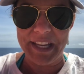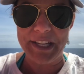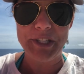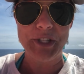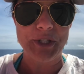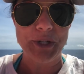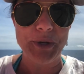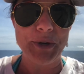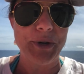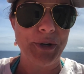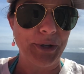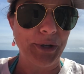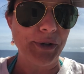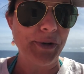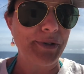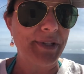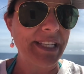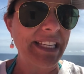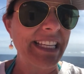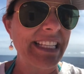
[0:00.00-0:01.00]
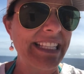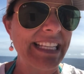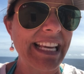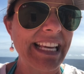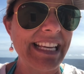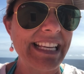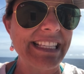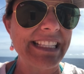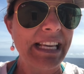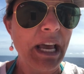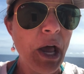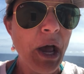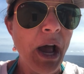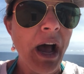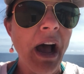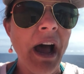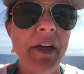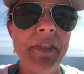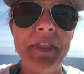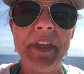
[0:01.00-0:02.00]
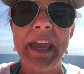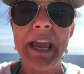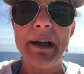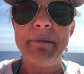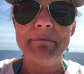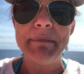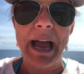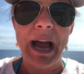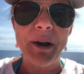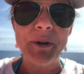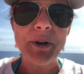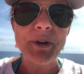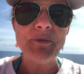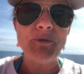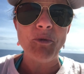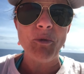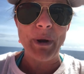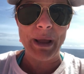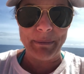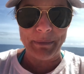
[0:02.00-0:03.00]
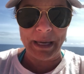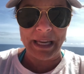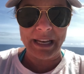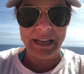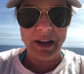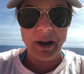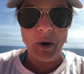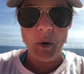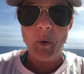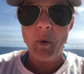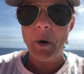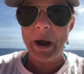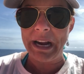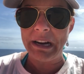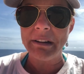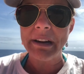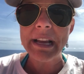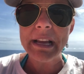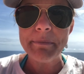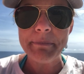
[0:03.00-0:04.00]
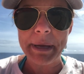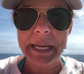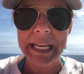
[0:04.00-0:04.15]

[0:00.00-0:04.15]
these two cruises is the amount of women wearing